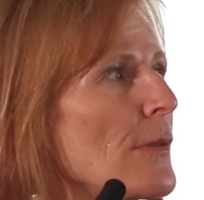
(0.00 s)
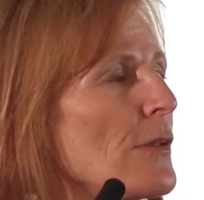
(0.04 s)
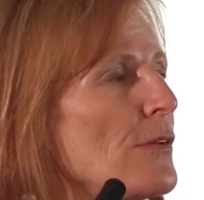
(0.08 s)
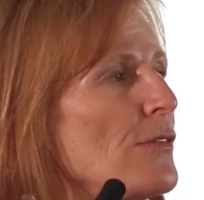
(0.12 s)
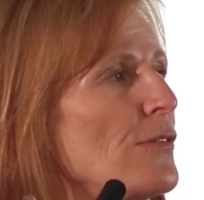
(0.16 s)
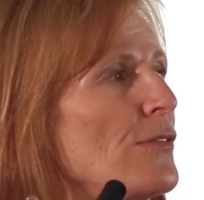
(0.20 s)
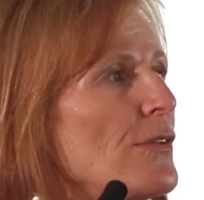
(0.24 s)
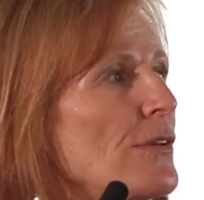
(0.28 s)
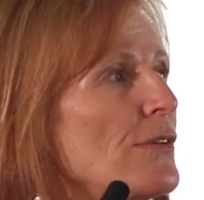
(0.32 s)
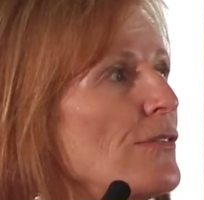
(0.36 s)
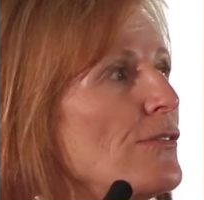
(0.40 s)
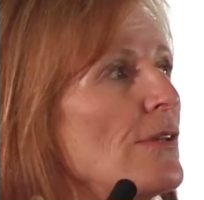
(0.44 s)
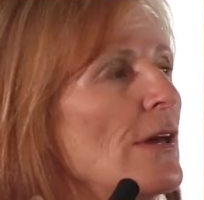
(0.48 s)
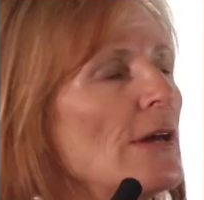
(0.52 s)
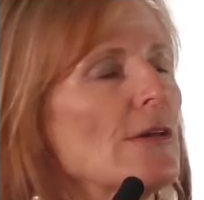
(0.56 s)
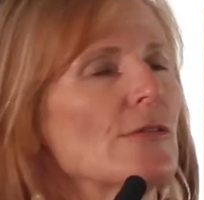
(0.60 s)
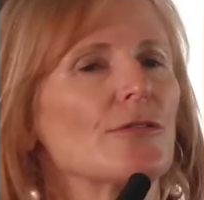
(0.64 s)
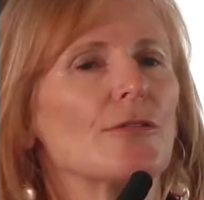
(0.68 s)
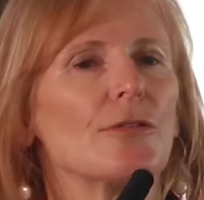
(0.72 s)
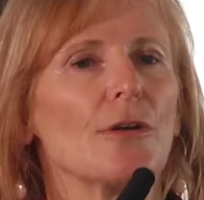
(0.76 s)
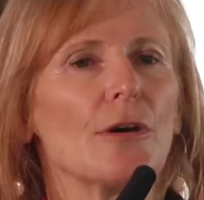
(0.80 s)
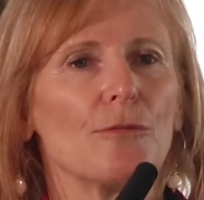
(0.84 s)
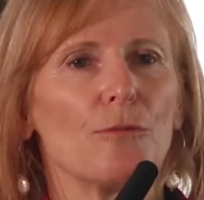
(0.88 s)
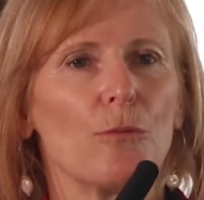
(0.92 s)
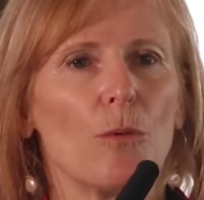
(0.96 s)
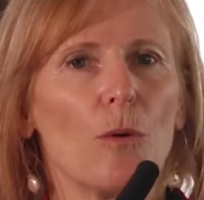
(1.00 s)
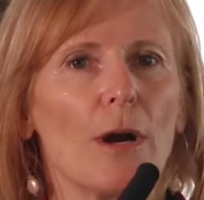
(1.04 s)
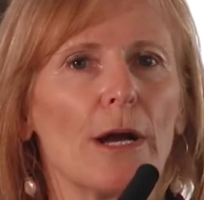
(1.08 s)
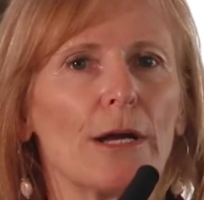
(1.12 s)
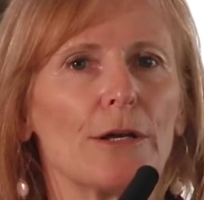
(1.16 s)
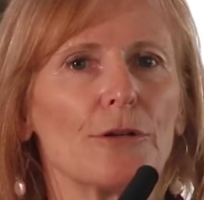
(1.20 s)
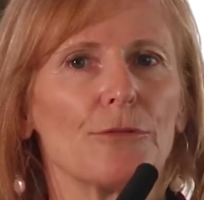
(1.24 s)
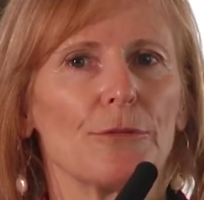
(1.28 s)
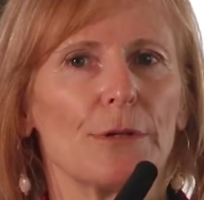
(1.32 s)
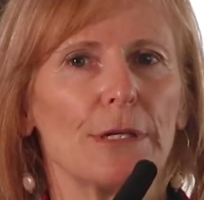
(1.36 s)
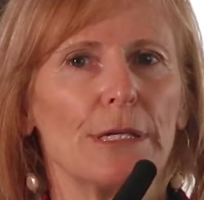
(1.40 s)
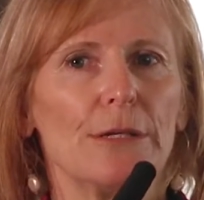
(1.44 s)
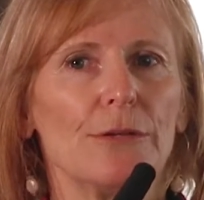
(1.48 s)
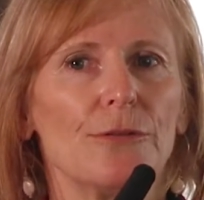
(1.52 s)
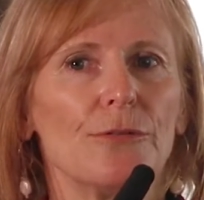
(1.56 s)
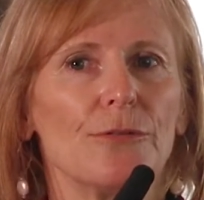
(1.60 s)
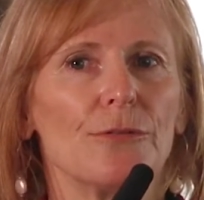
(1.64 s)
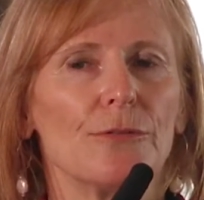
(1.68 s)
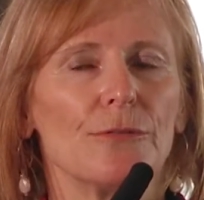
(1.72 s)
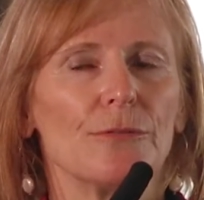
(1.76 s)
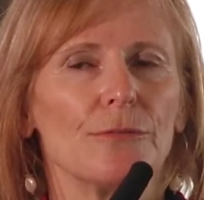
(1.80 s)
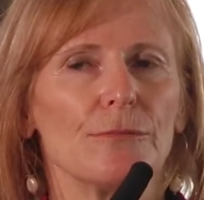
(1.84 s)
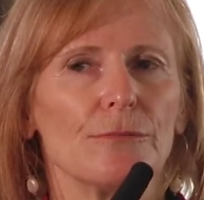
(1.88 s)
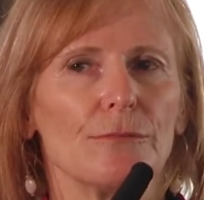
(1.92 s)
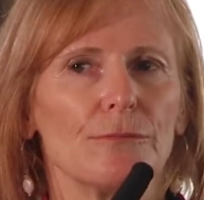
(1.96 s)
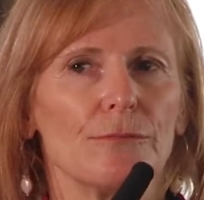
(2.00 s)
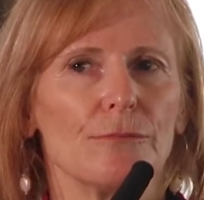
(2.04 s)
success of wineries